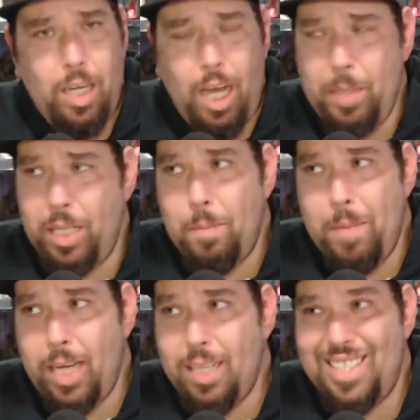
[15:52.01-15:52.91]
I mean, the
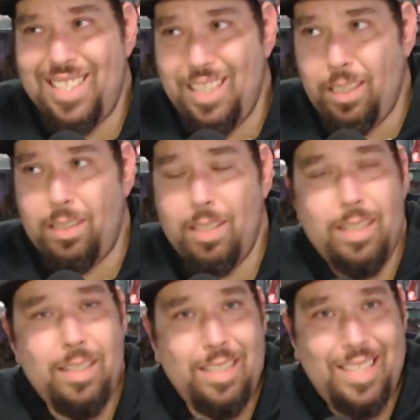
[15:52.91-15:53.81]
man is still to
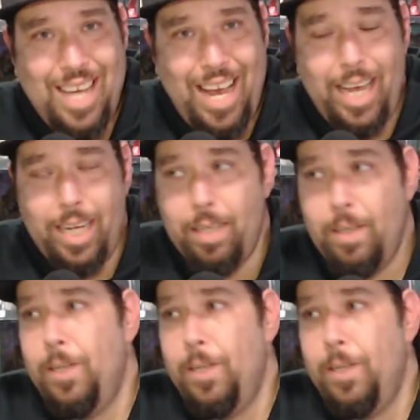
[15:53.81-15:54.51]
this day,